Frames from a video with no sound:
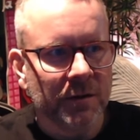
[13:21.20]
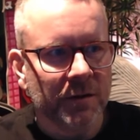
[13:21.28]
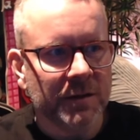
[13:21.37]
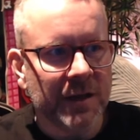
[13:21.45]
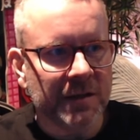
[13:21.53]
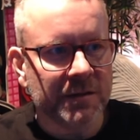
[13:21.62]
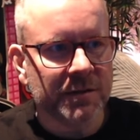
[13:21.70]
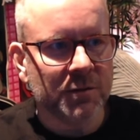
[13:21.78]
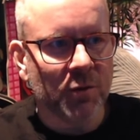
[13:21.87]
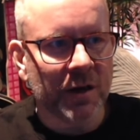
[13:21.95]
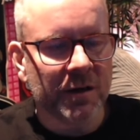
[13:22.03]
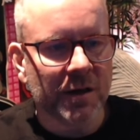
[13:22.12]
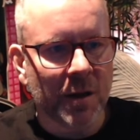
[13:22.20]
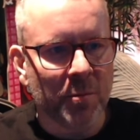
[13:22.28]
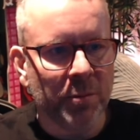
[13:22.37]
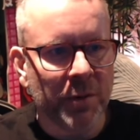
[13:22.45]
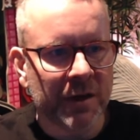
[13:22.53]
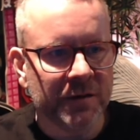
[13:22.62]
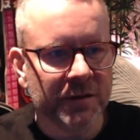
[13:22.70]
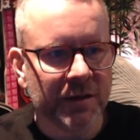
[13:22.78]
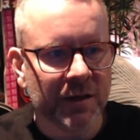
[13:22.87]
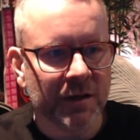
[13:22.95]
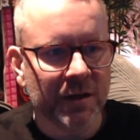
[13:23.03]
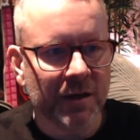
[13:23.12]
That's the one that I'm pasting
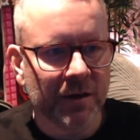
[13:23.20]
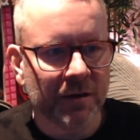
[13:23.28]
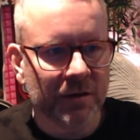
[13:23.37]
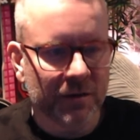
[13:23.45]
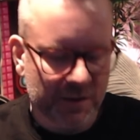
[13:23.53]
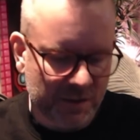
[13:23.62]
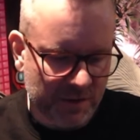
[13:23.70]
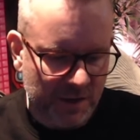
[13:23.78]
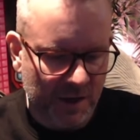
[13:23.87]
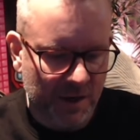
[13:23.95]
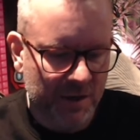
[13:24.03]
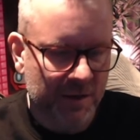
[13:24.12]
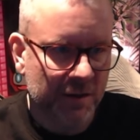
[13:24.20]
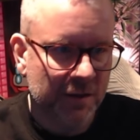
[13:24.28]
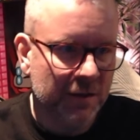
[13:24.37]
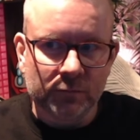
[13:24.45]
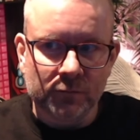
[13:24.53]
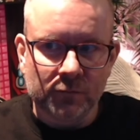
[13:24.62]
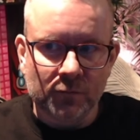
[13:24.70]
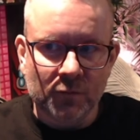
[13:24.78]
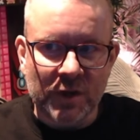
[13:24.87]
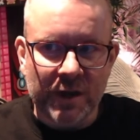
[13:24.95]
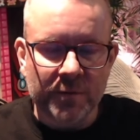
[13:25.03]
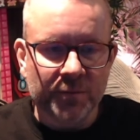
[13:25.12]
in here in the head.
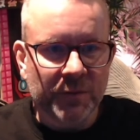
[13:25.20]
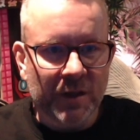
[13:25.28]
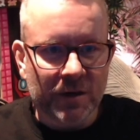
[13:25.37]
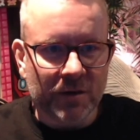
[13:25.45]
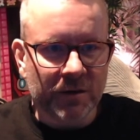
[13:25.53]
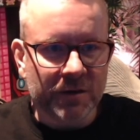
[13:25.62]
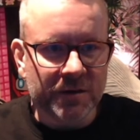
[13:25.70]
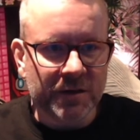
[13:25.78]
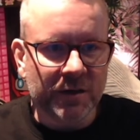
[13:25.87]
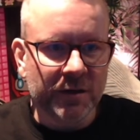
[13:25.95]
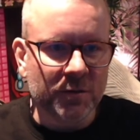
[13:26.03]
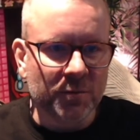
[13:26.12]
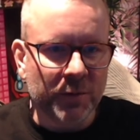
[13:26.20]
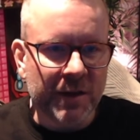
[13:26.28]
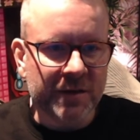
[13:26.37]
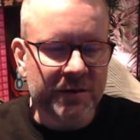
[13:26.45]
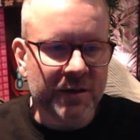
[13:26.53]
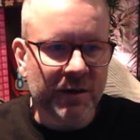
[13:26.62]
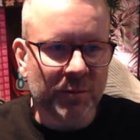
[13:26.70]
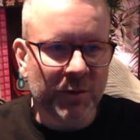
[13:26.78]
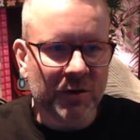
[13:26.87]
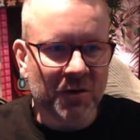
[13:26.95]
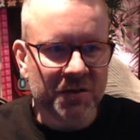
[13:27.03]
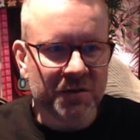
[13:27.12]
Yeah, and now you can see that it complains here
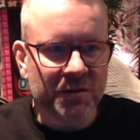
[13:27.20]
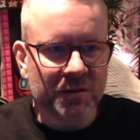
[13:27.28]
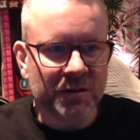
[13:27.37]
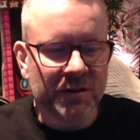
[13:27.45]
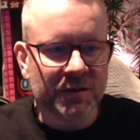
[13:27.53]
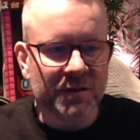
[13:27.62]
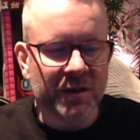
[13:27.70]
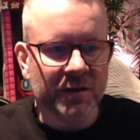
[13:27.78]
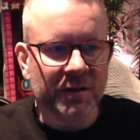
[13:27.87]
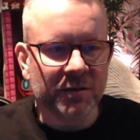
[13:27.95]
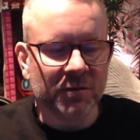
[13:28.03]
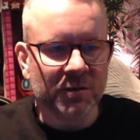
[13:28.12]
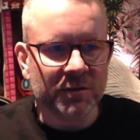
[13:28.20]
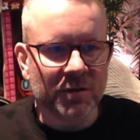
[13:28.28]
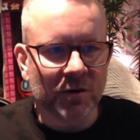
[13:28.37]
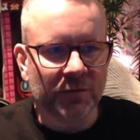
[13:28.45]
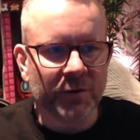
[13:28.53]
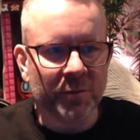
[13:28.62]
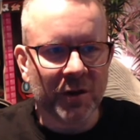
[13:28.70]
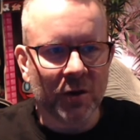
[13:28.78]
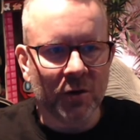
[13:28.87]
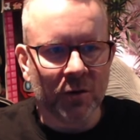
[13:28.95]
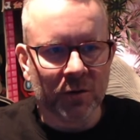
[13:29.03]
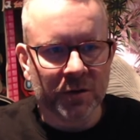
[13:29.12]
because these linting rules are from the
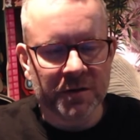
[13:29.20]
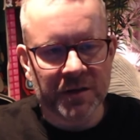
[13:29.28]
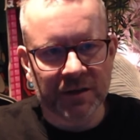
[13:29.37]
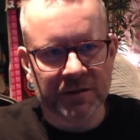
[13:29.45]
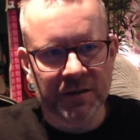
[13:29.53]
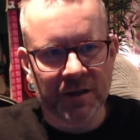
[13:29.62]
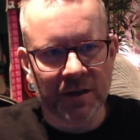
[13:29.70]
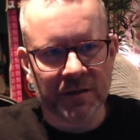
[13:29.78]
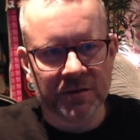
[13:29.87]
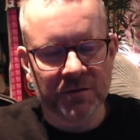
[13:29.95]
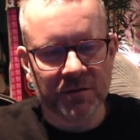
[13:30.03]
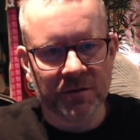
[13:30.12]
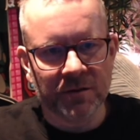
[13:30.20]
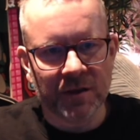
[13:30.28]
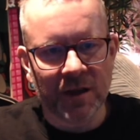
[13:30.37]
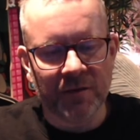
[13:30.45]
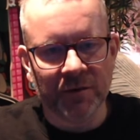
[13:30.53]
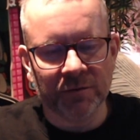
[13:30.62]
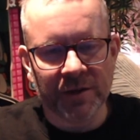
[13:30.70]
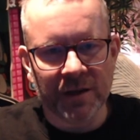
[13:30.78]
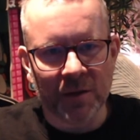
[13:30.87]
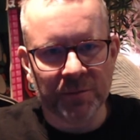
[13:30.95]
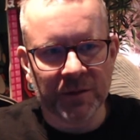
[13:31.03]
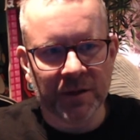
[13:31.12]
old Next.js, so they haven't really
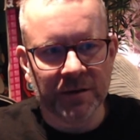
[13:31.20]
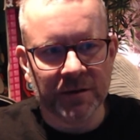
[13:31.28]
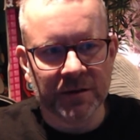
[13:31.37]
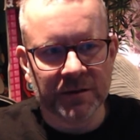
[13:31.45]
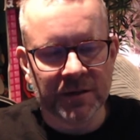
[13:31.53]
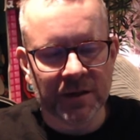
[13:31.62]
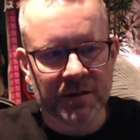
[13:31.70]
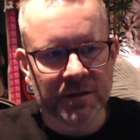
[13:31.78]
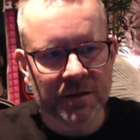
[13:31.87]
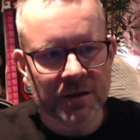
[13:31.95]
updated this yet.